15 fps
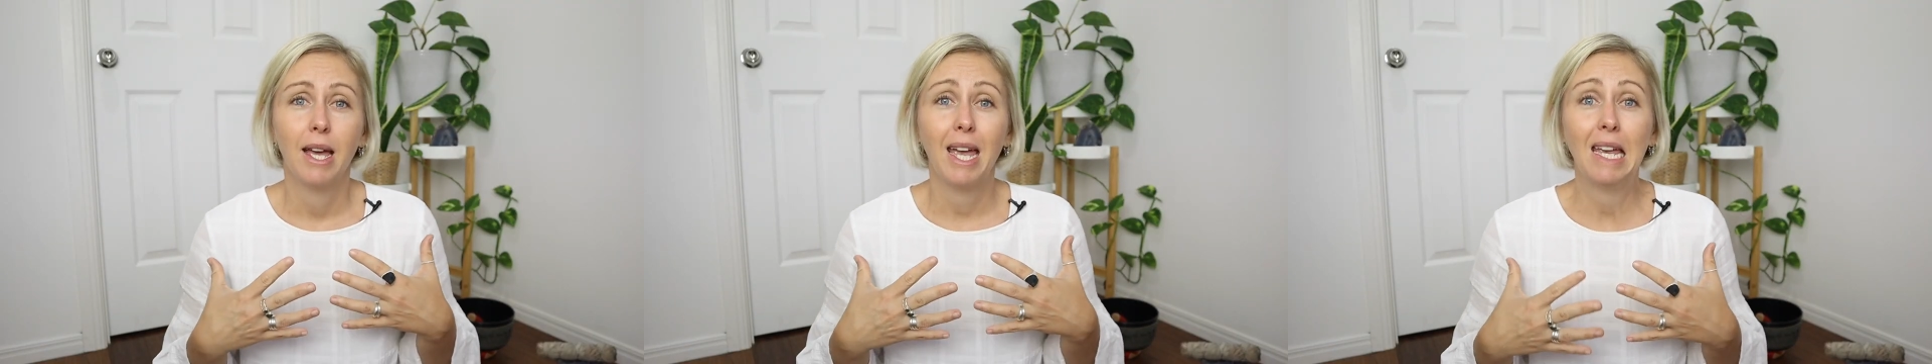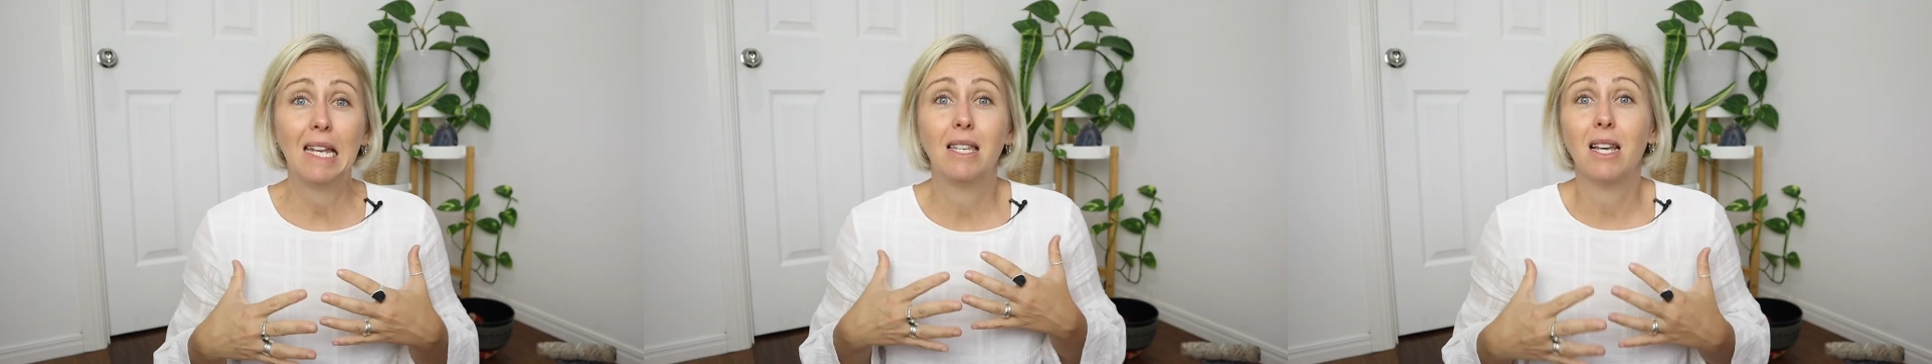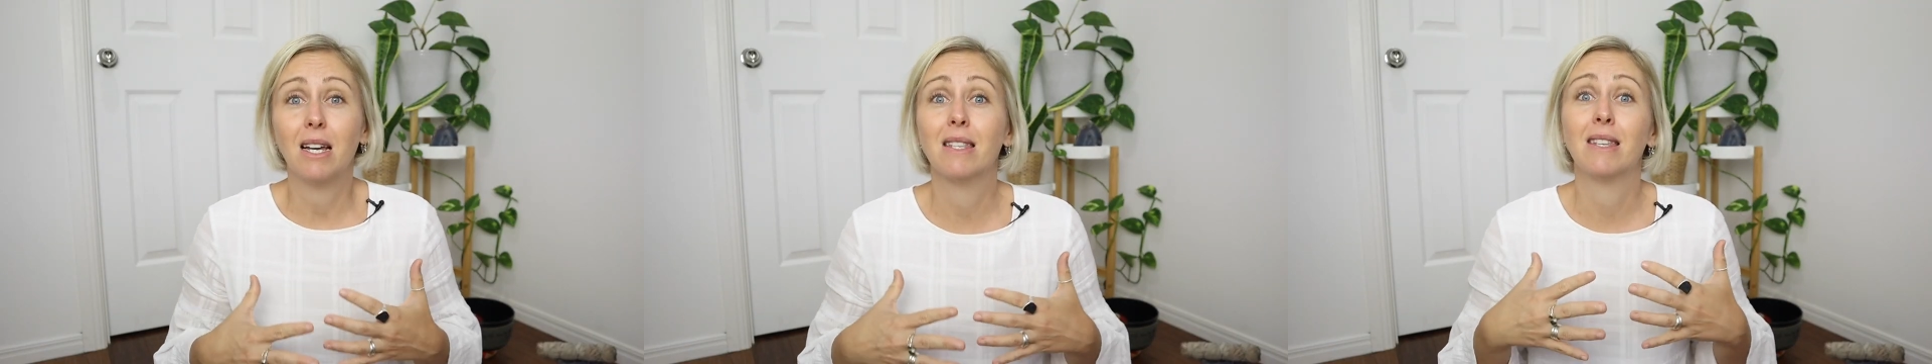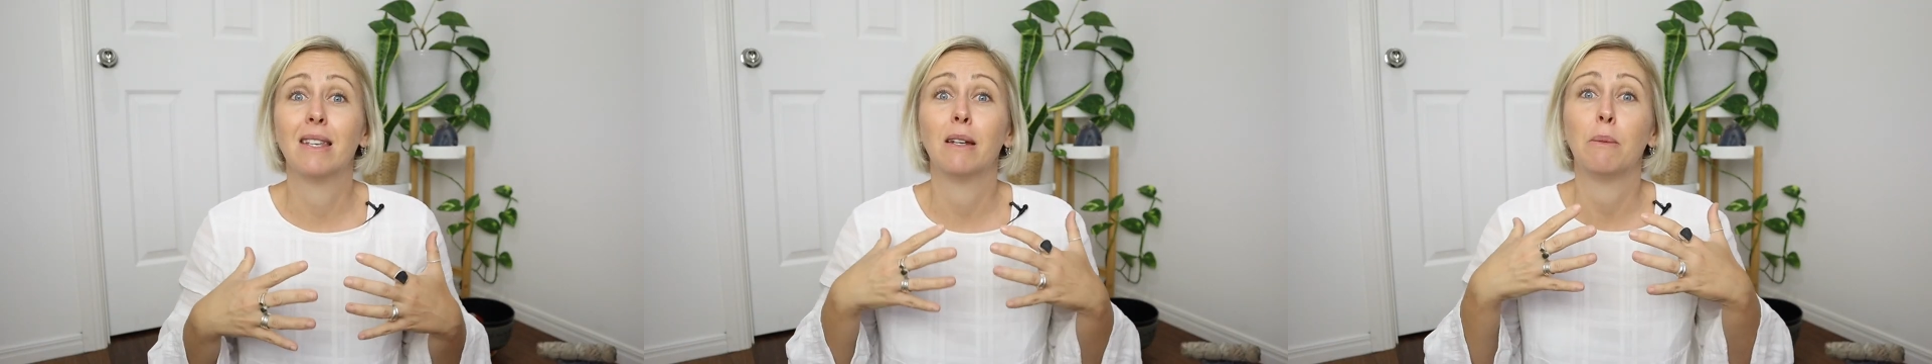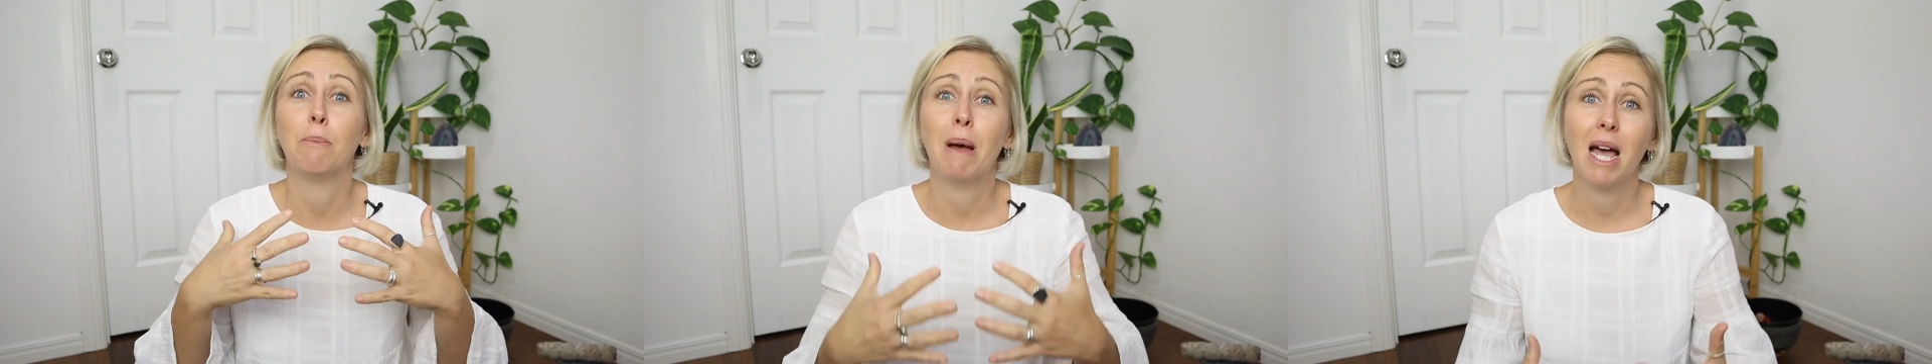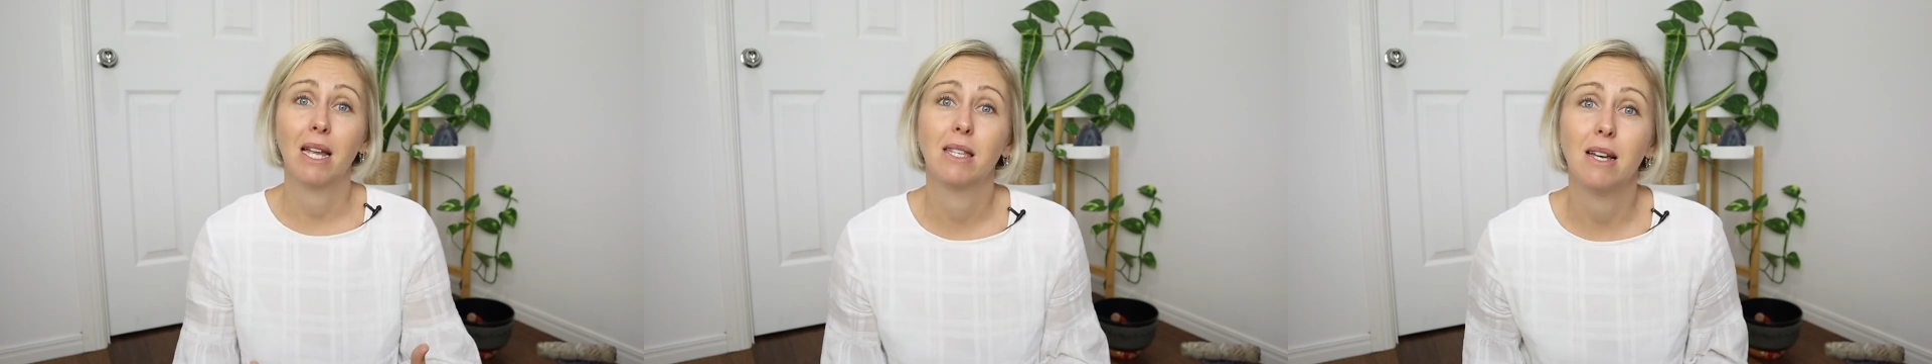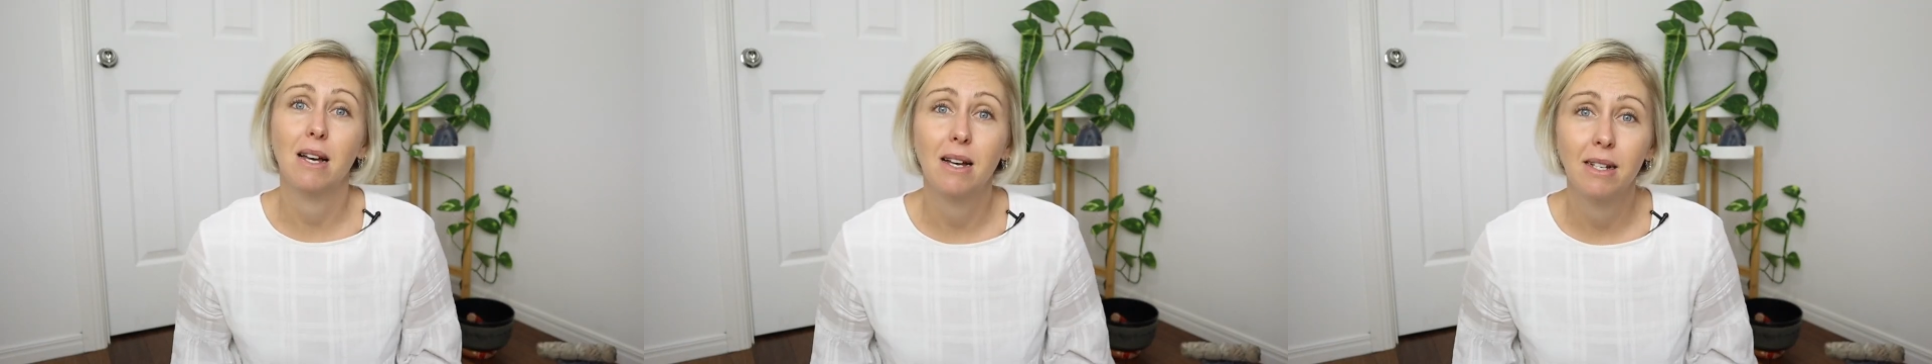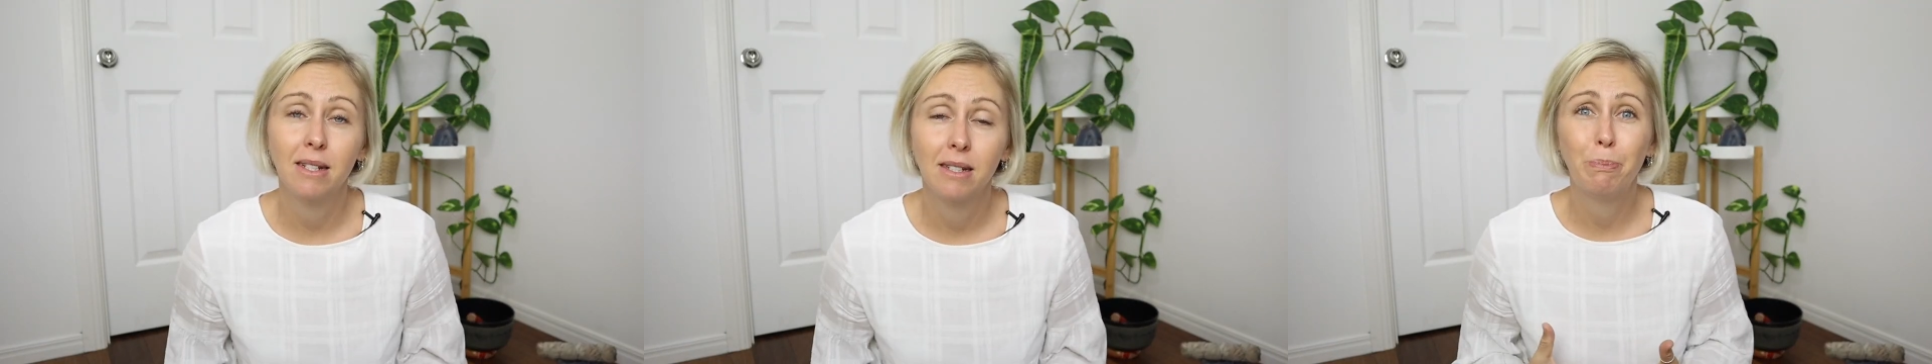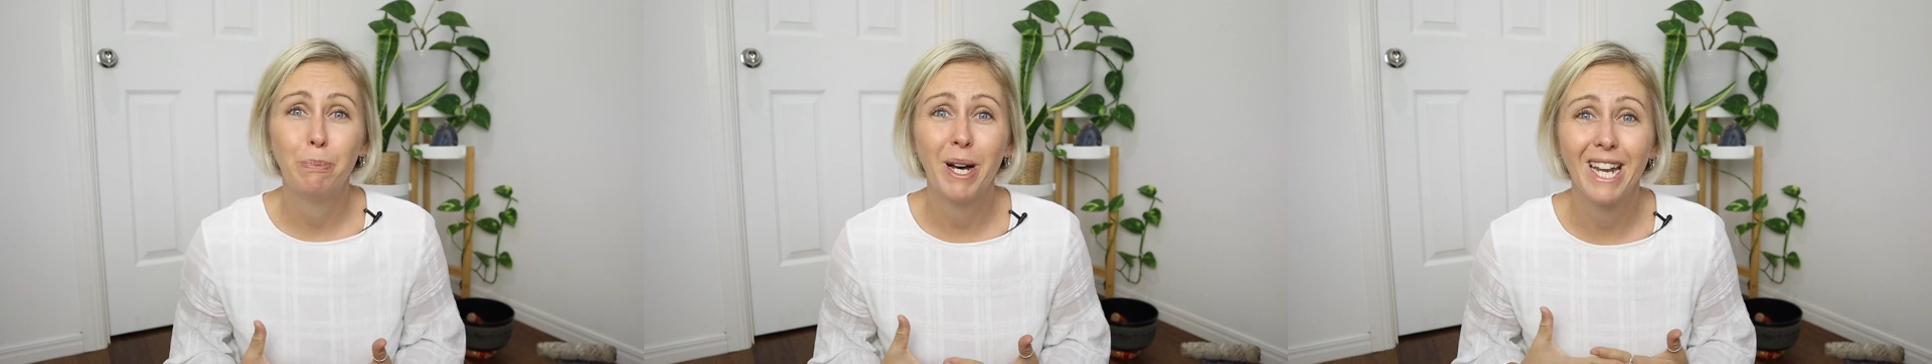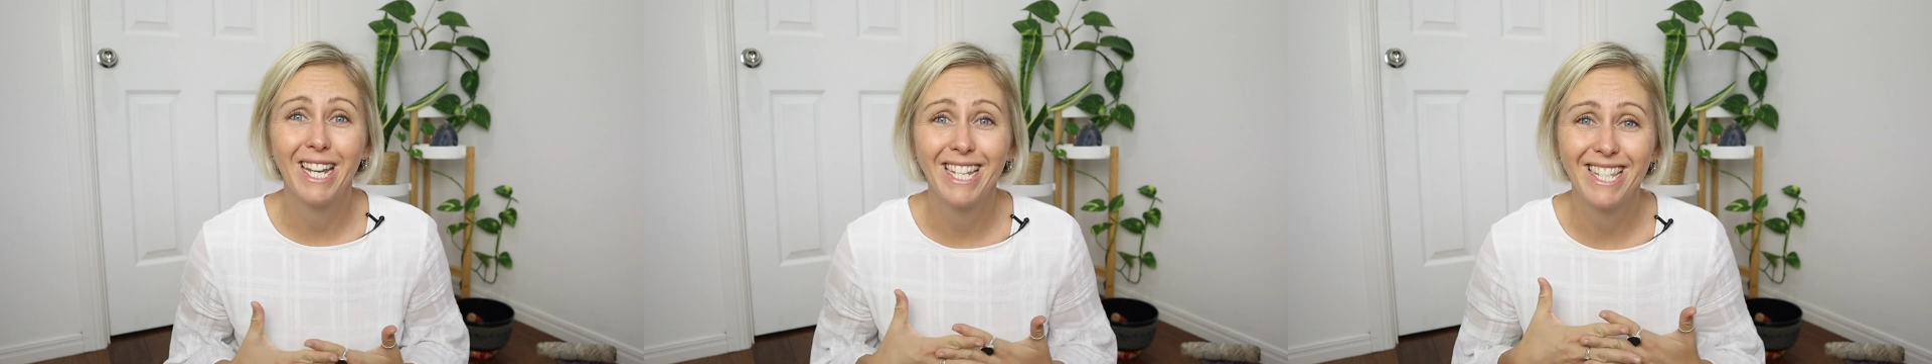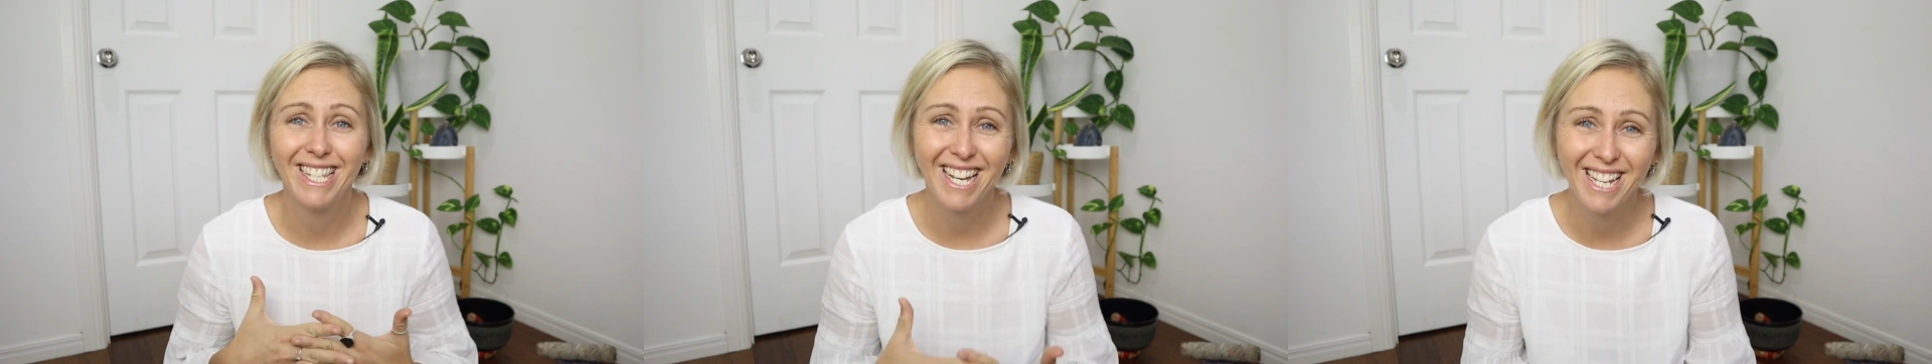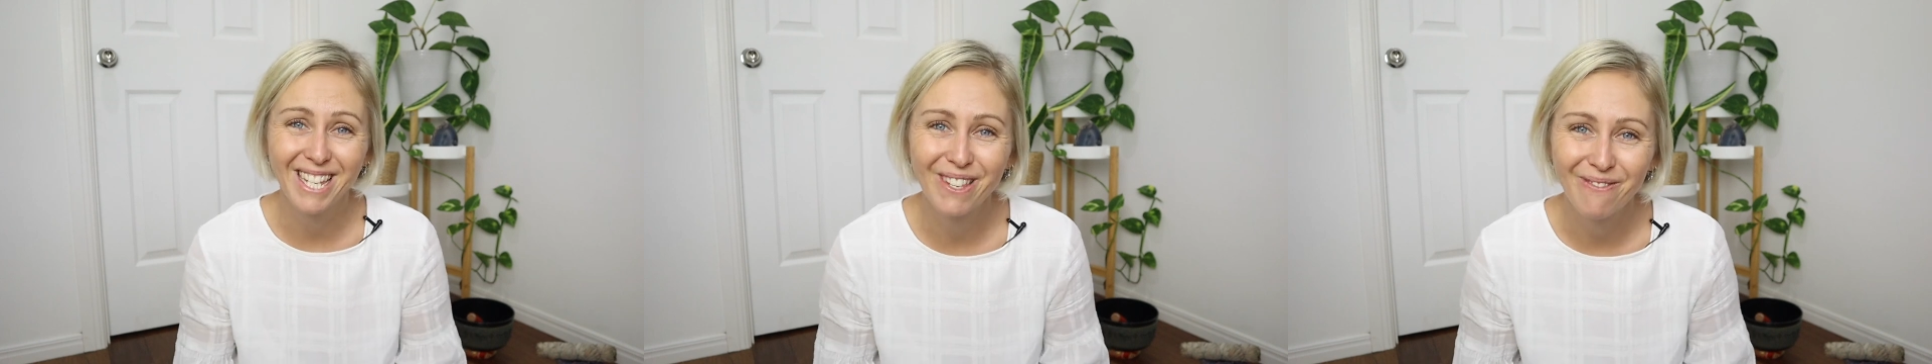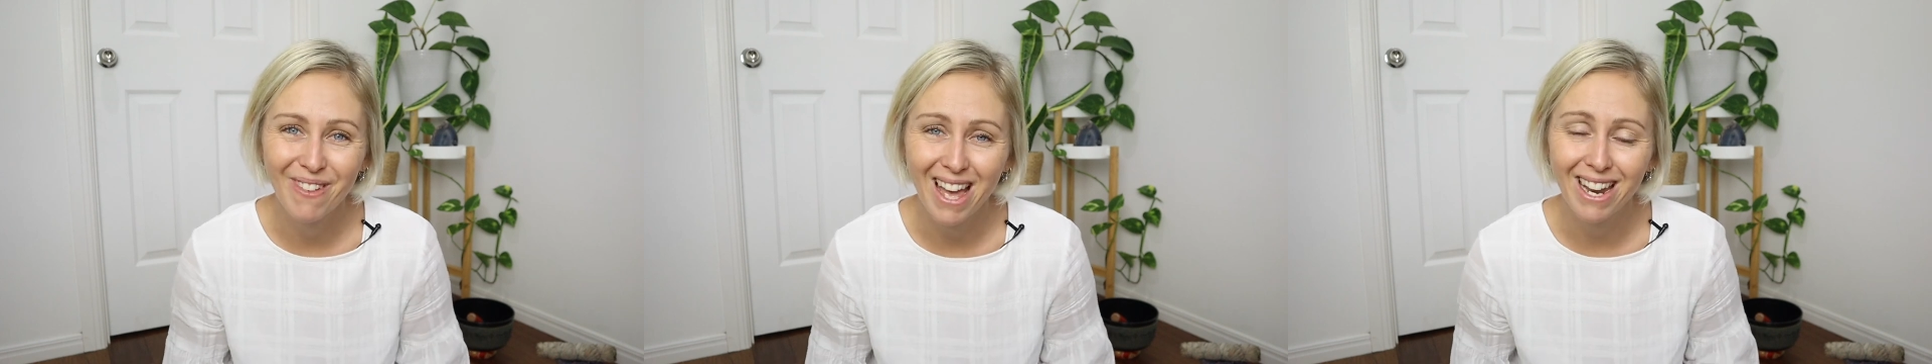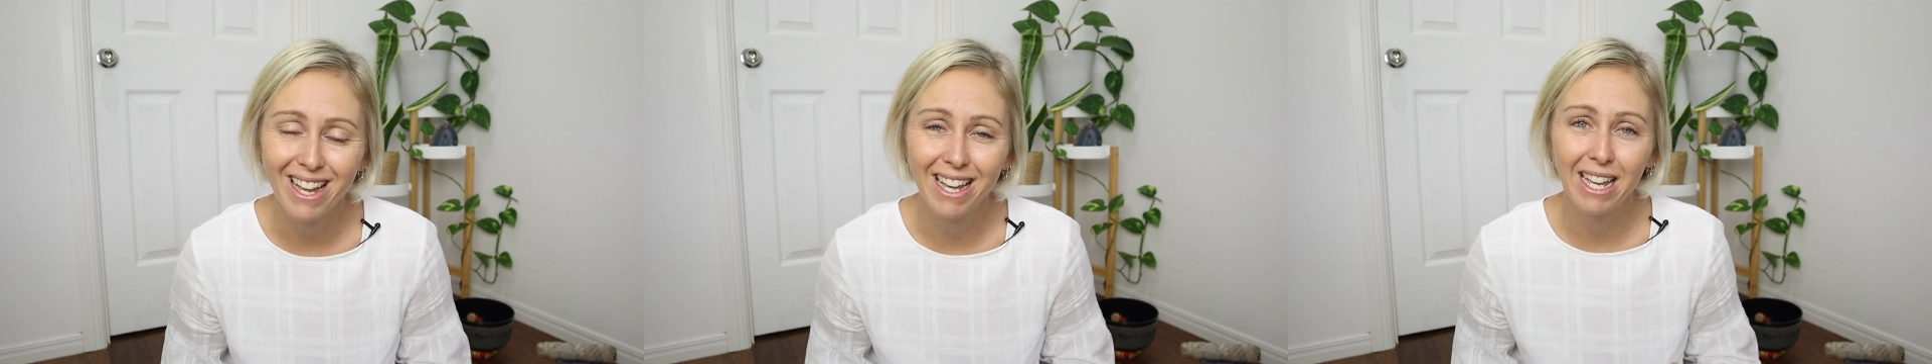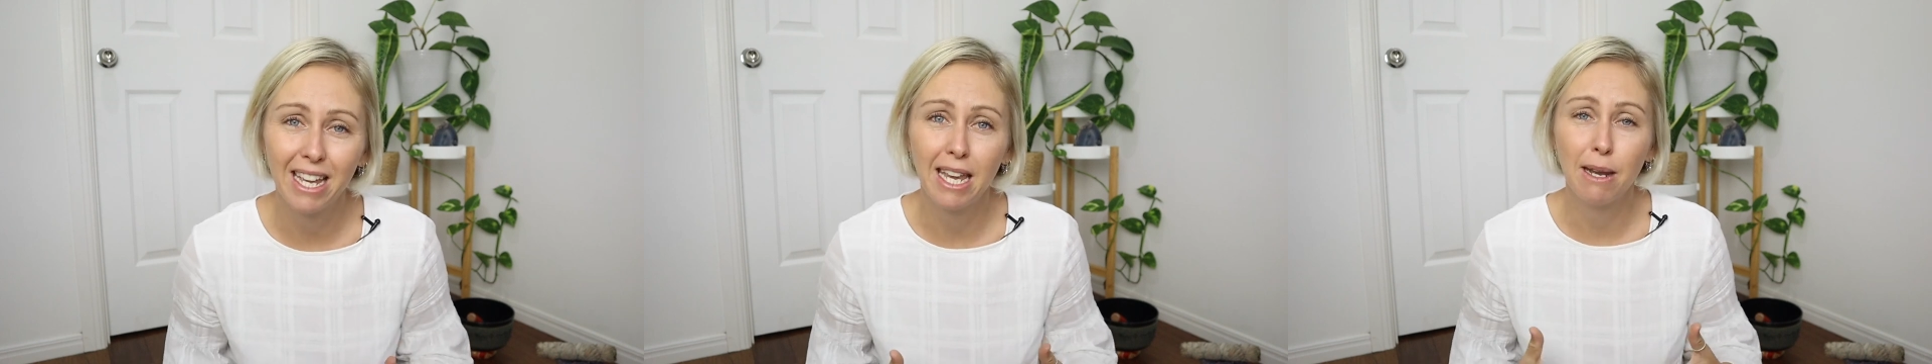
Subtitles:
It doesn't matter, but it does matter.